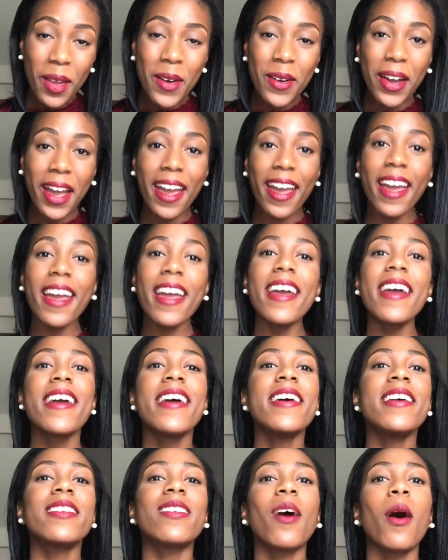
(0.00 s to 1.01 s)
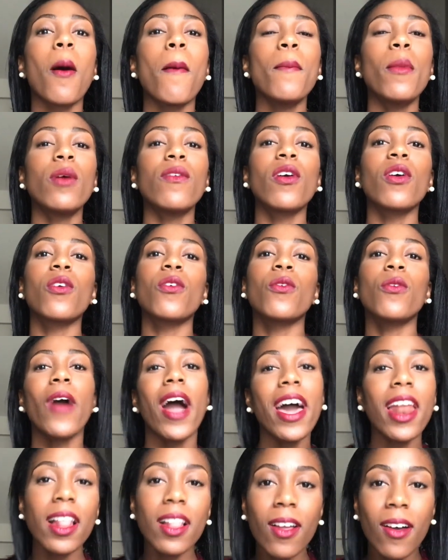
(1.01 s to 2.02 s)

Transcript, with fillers: Okay, so moving right